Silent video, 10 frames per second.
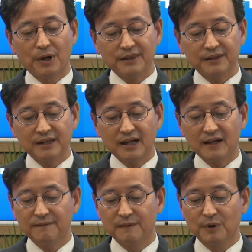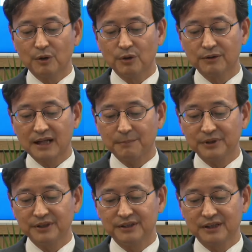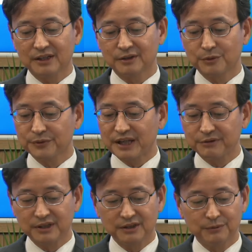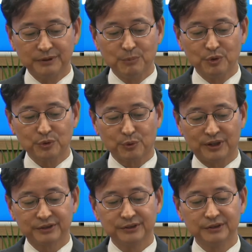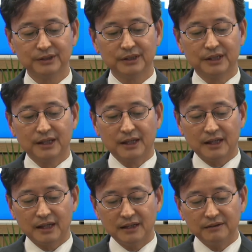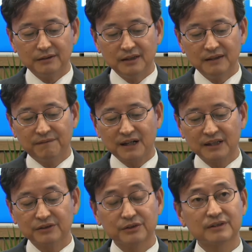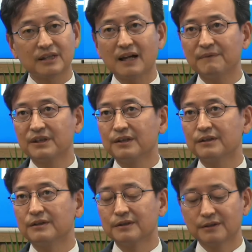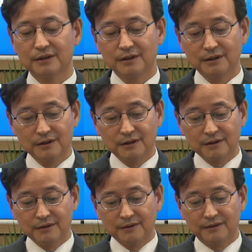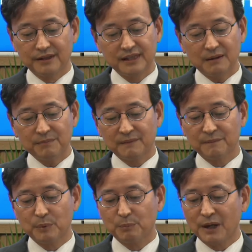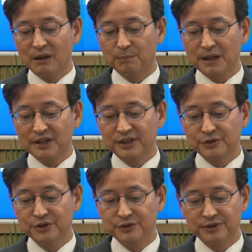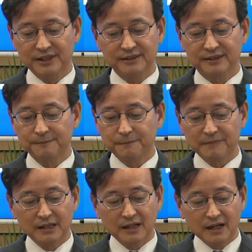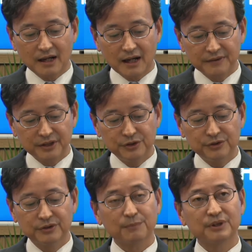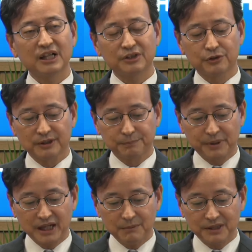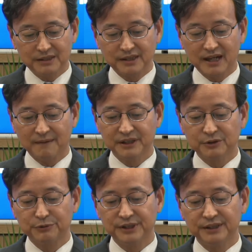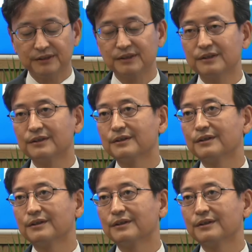more than half of all companies are conducting remote work. And in financial services, the number of mobile banking users and the use of cashless payments have increased.